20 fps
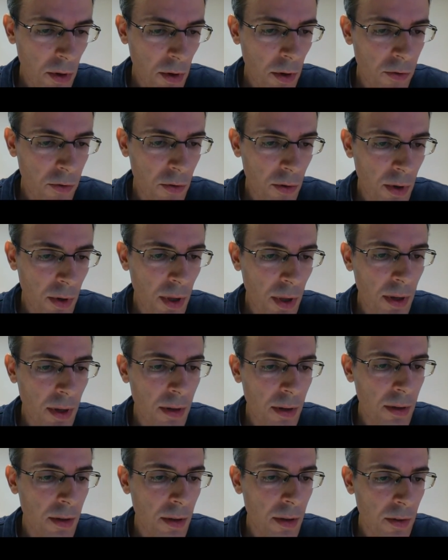can also click
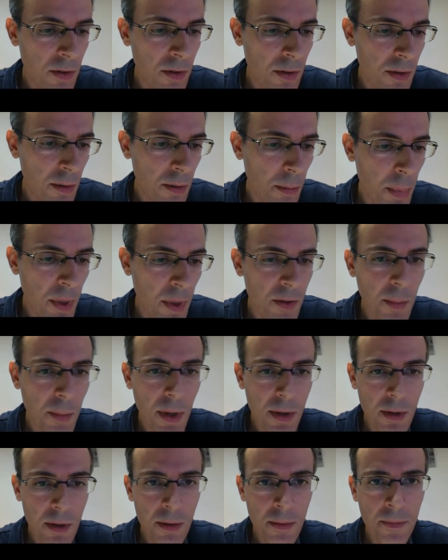this plus
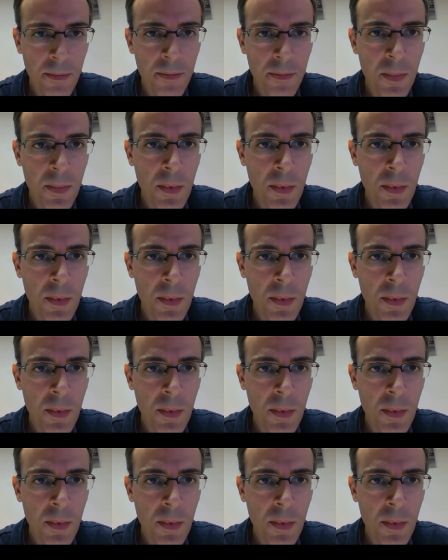button,